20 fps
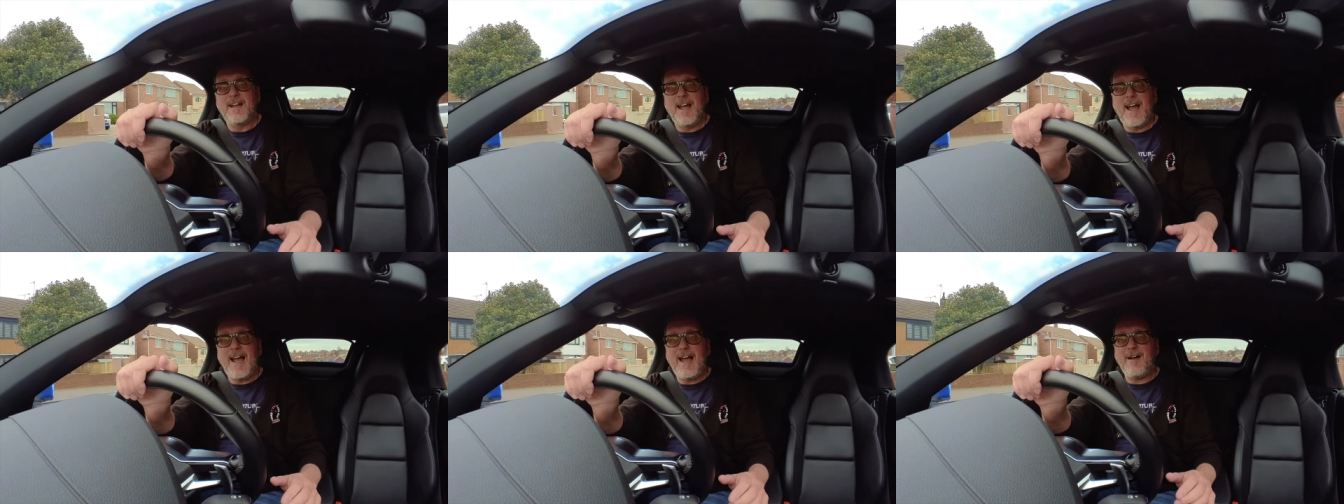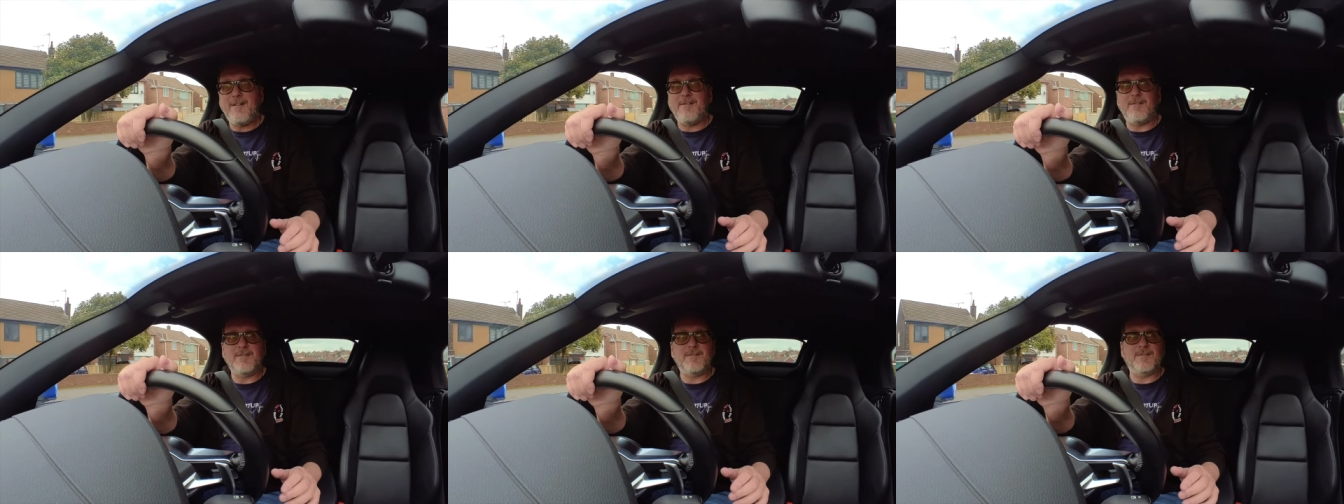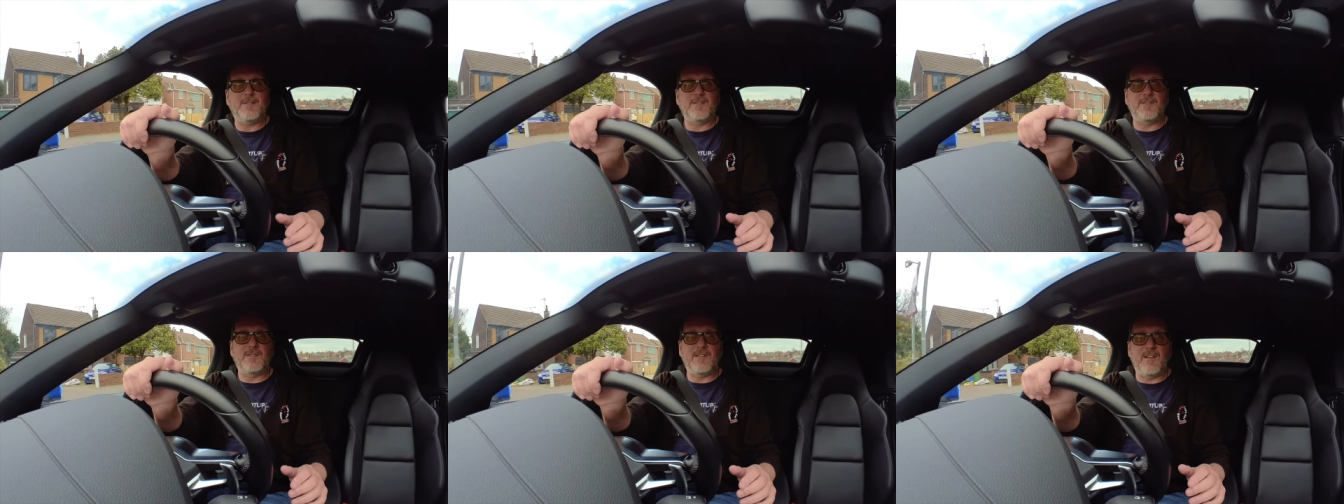out
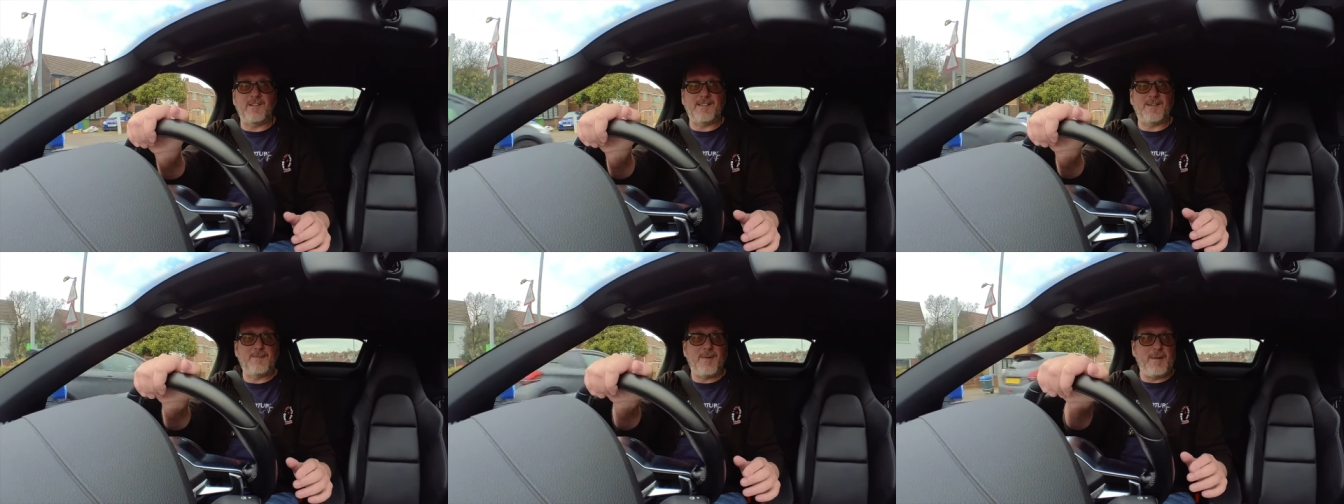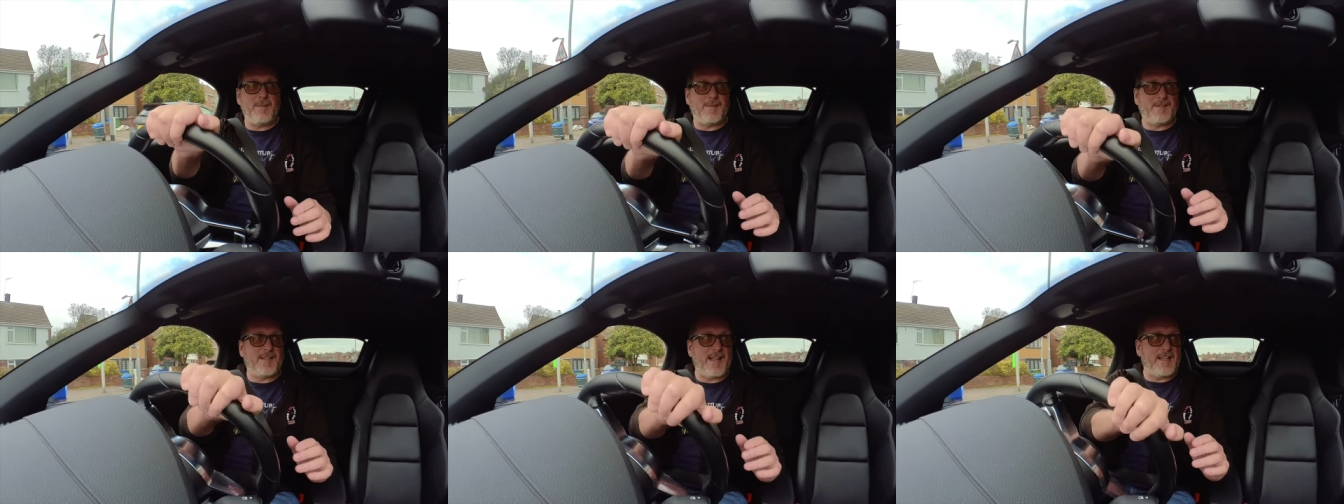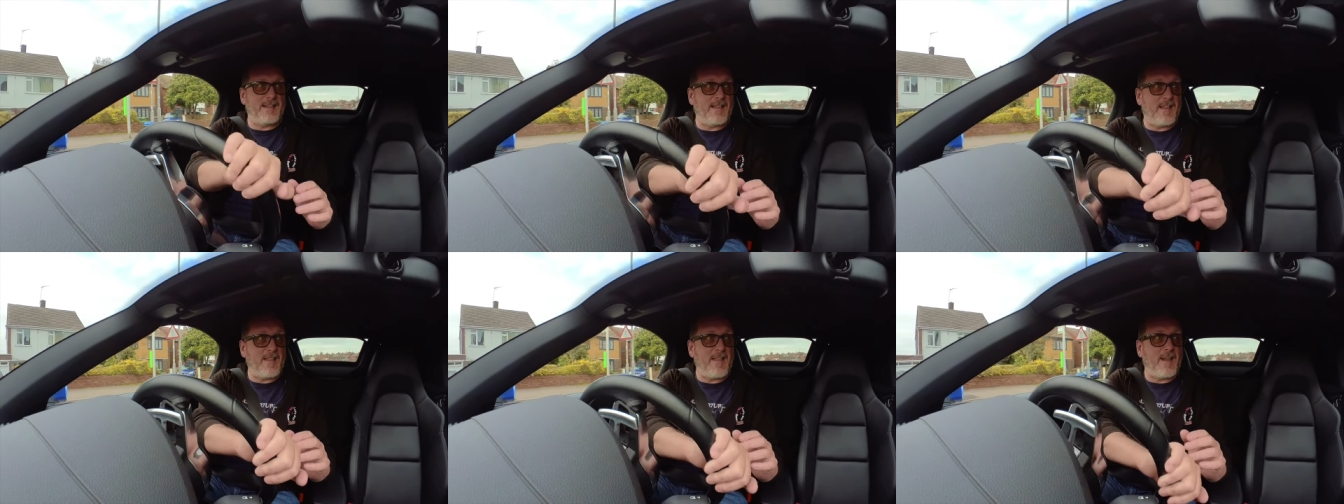because lots of people
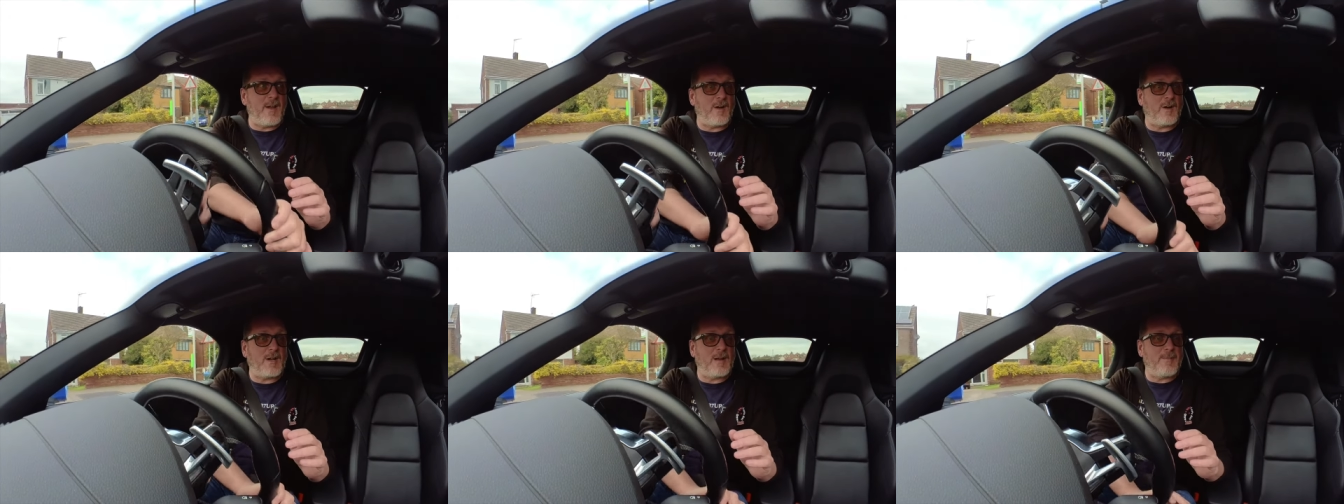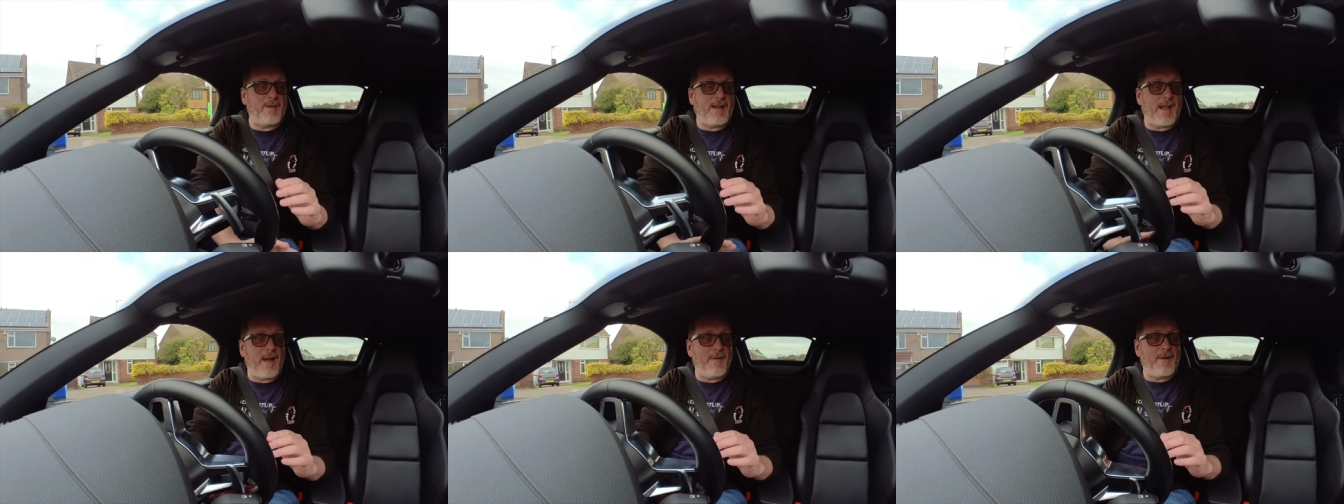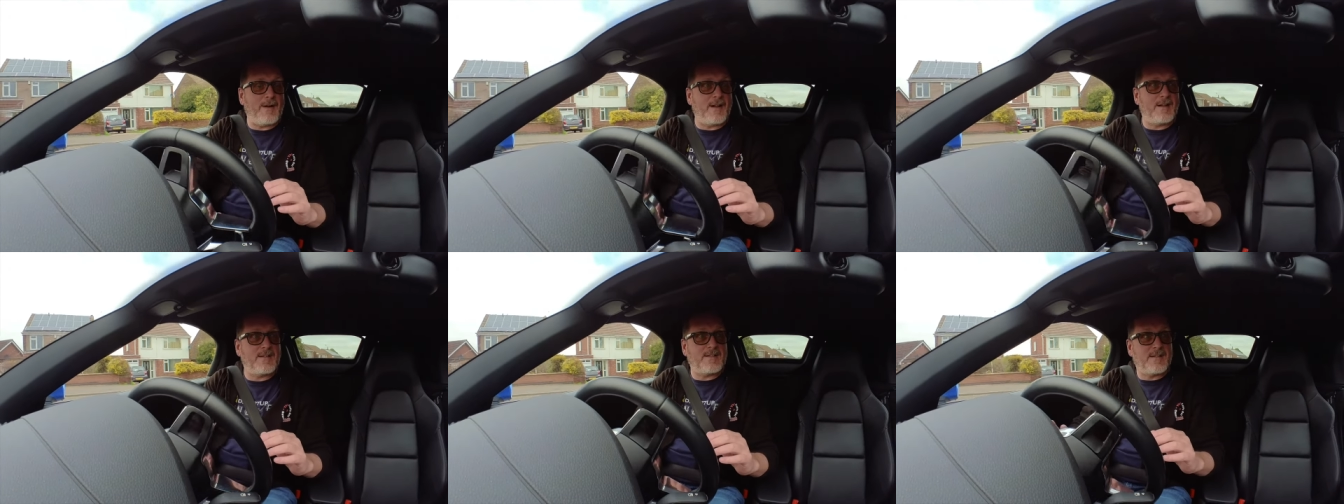saying that they're not going to be
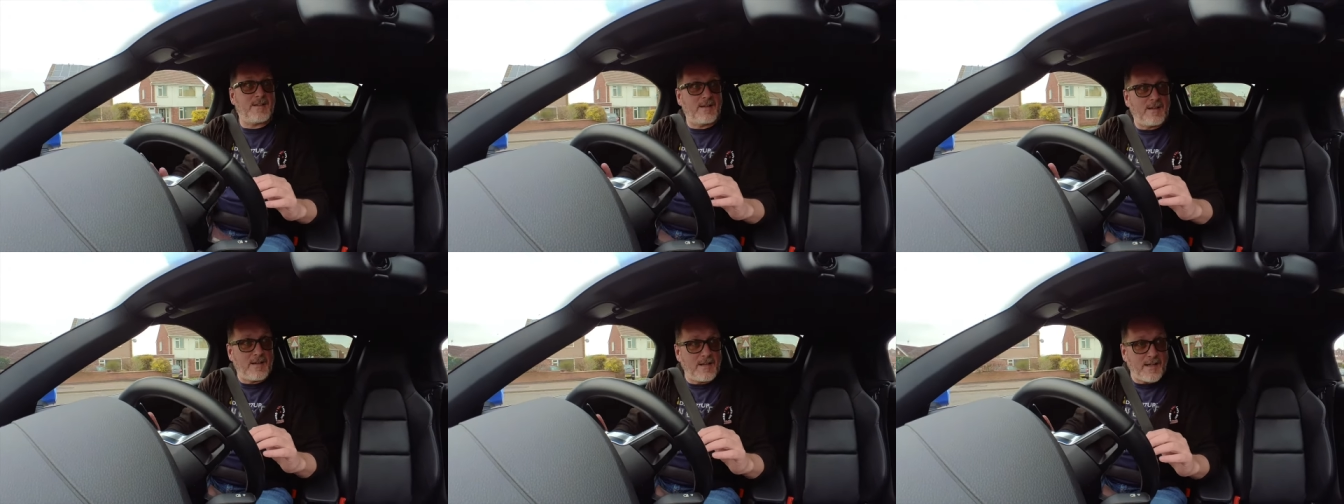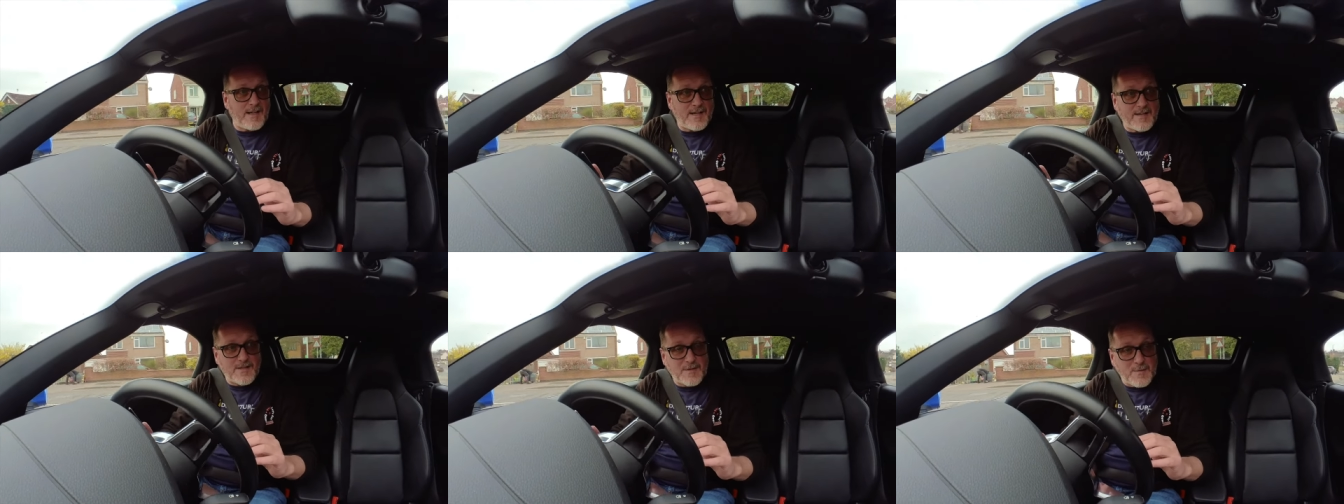going until uh,